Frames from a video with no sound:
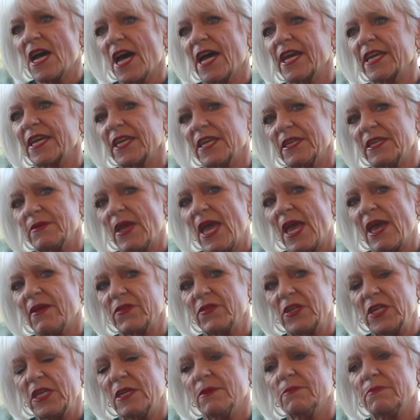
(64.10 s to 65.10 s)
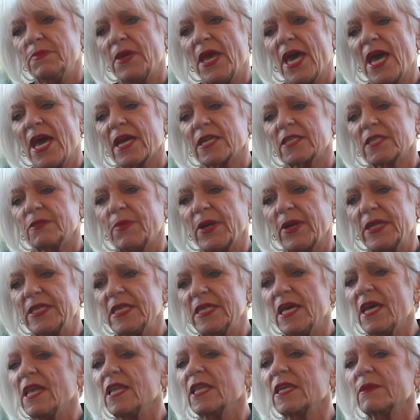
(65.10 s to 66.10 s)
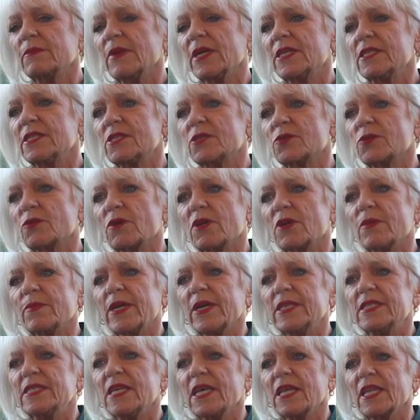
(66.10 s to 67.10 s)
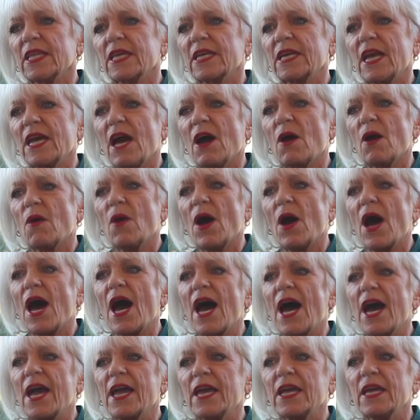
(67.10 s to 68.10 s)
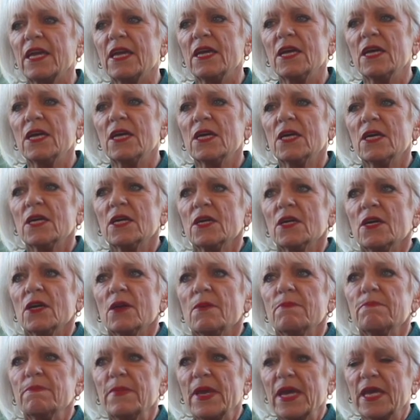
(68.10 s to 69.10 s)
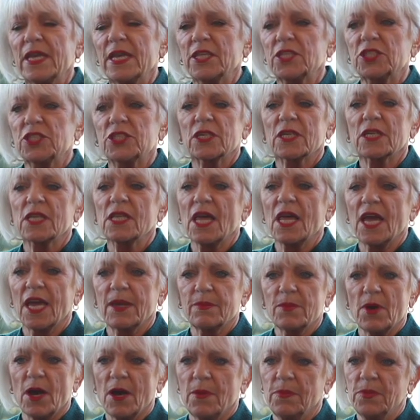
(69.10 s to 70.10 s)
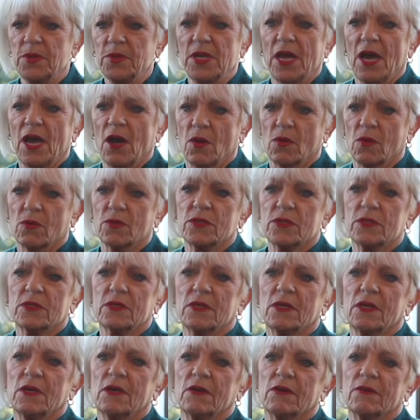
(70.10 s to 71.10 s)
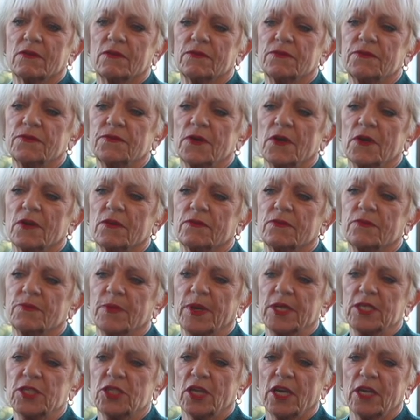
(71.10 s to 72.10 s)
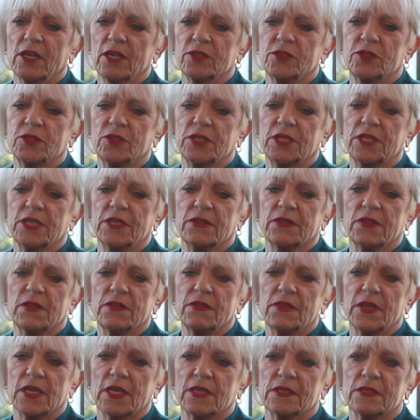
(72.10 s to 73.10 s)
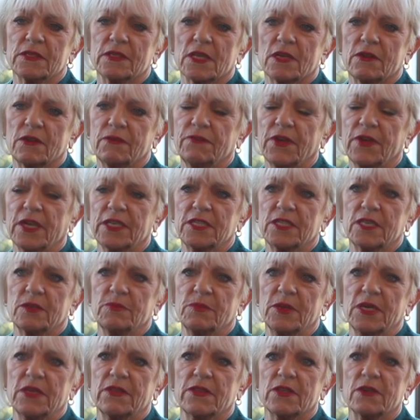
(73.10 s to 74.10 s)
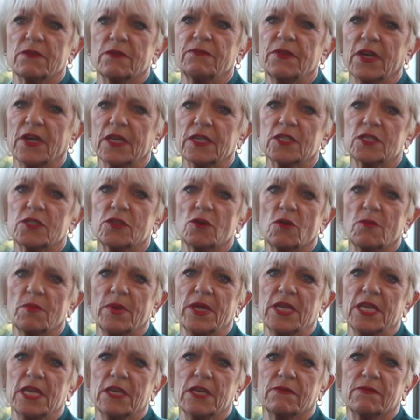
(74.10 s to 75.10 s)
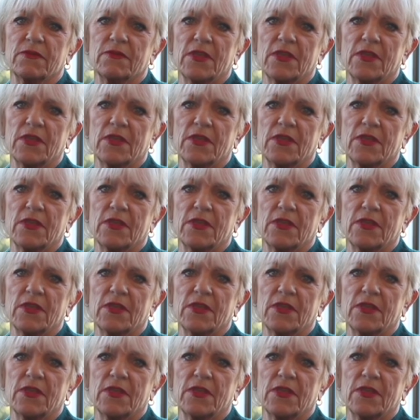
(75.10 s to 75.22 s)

I can have an impact by telling my story, by telling how I managed to climb up and out of my childhood and the things that affected me that affect so many of